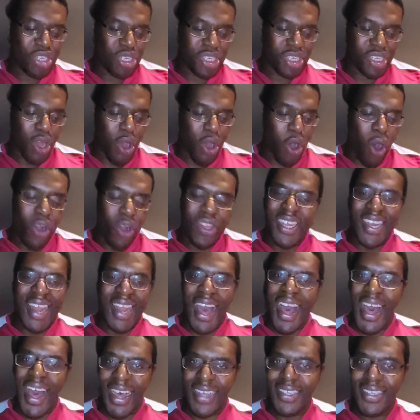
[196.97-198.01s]
just all an
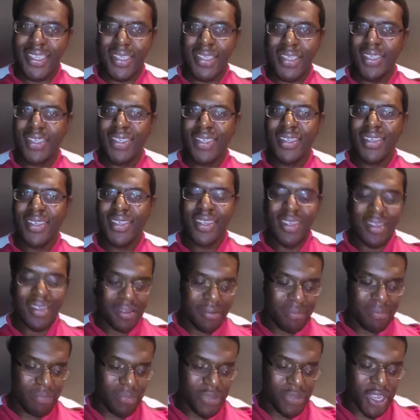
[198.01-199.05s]
act.
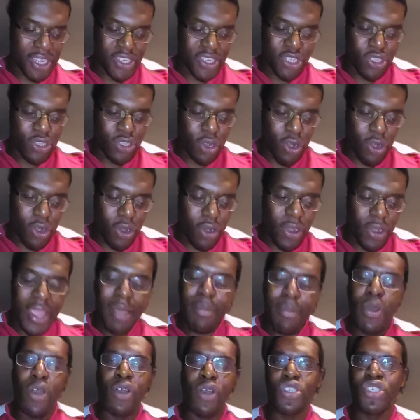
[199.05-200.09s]
There's no
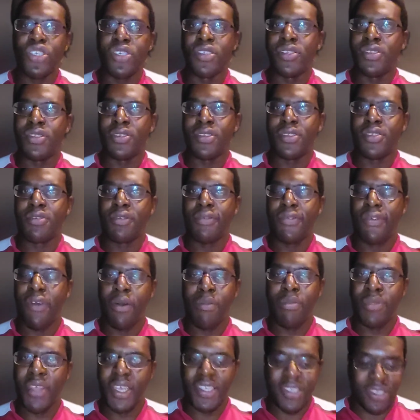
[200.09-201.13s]
emotions
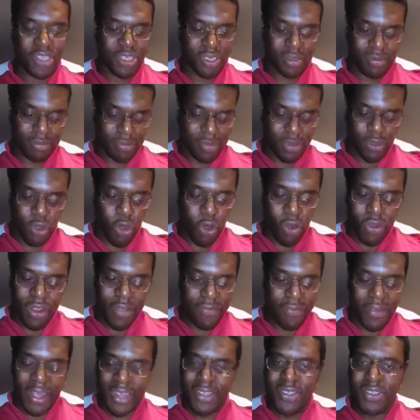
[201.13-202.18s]
from this
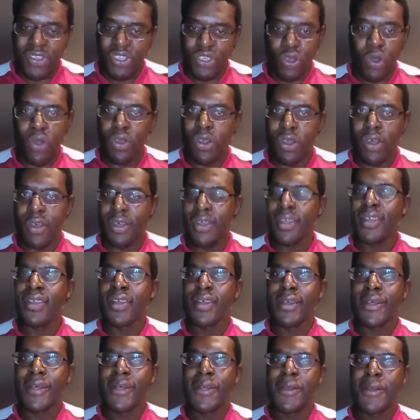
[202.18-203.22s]
OnlyFans hooker.
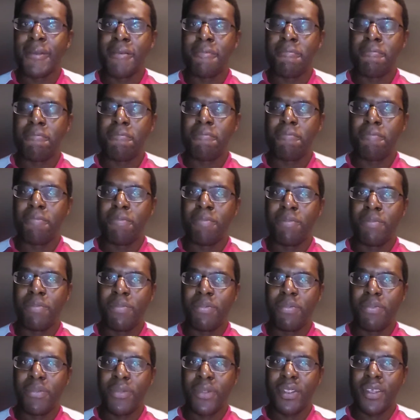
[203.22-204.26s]
Nope.
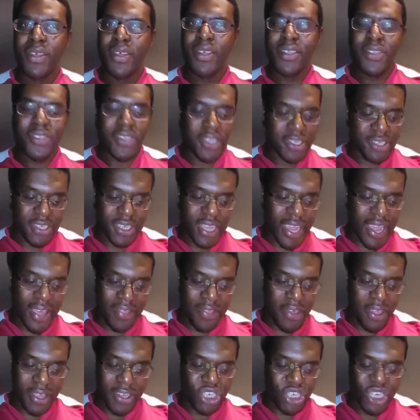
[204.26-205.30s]
To say
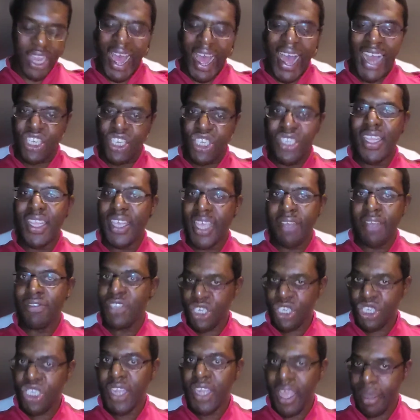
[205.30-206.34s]
that she actually gives
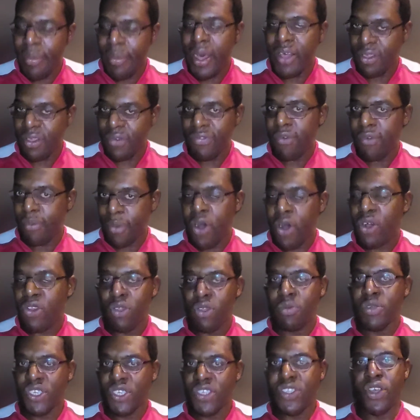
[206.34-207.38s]
a shit about the football
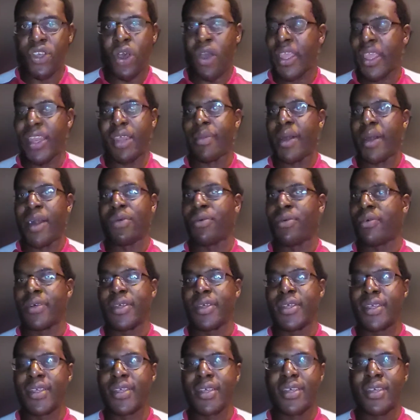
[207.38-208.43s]
club she's talking about.
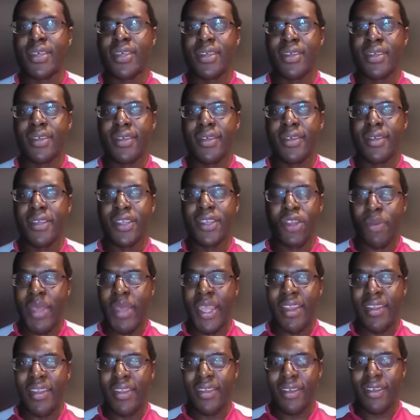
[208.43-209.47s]
You know what I
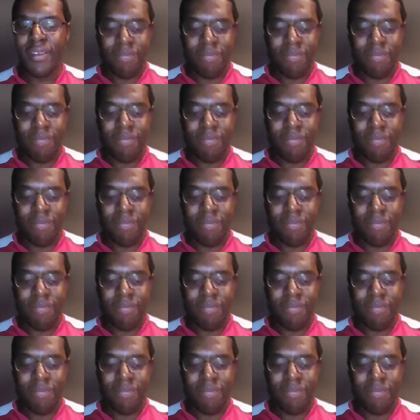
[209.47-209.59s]
mean?